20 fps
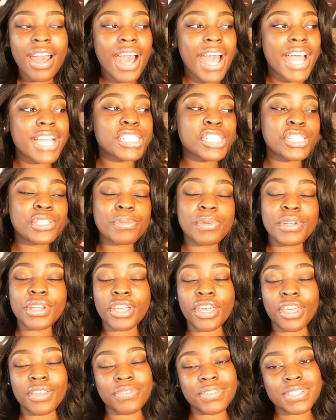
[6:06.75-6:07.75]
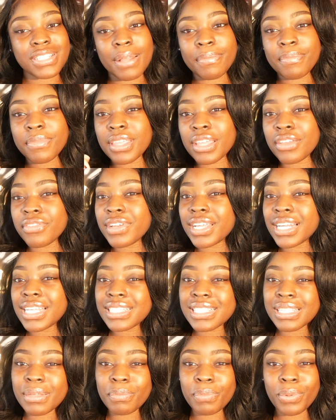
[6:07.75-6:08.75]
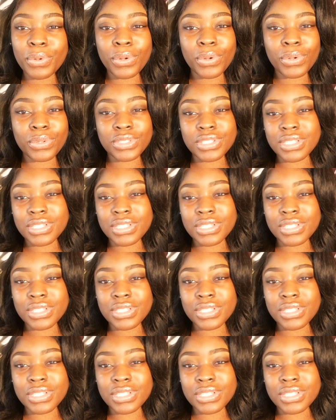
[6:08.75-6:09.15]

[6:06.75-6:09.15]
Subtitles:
I just want to go for something really simple,